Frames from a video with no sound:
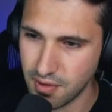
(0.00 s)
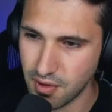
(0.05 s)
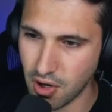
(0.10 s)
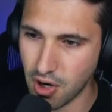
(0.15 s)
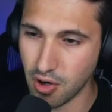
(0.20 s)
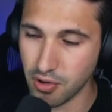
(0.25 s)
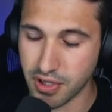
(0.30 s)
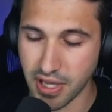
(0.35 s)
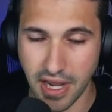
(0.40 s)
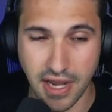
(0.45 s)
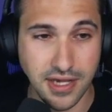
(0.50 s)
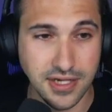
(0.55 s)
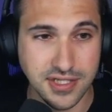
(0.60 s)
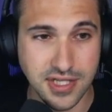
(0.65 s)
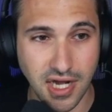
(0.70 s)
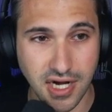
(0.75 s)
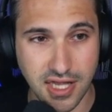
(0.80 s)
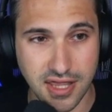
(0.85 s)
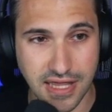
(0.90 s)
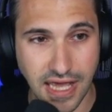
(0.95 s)
Okay, he's
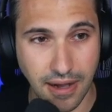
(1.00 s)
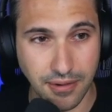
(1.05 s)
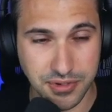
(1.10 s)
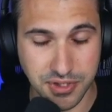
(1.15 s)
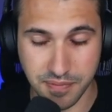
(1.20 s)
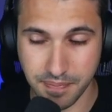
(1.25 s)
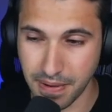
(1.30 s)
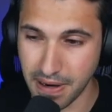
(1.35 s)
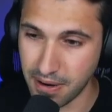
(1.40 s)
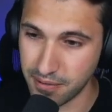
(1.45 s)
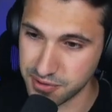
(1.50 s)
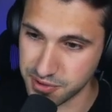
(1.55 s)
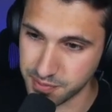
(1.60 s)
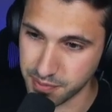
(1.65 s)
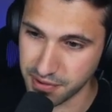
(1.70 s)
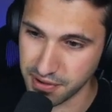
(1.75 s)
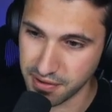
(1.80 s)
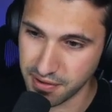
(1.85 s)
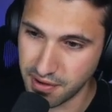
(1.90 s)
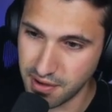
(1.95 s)
not 1,000 pounds,
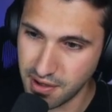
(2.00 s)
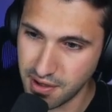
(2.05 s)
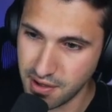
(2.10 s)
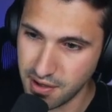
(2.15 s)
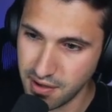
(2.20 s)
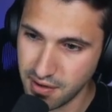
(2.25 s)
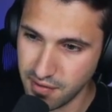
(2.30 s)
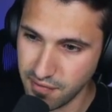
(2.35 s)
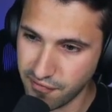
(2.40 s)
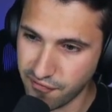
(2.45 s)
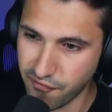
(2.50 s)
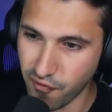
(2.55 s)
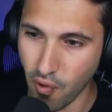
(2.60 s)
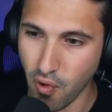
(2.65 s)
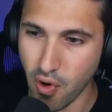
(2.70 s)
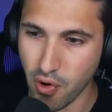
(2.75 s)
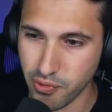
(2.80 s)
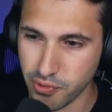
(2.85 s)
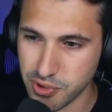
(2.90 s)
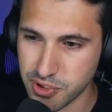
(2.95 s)
but
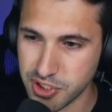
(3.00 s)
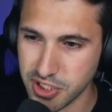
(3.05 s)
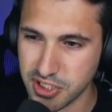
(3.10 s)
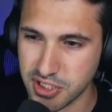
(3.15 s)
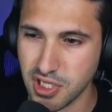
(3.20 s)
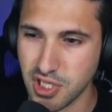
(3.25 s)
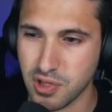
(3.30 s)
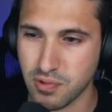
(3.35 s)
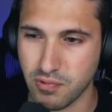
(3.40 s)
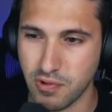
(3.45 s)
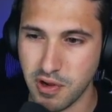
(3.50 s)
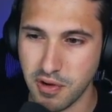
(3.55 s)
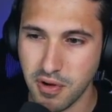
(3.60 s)
463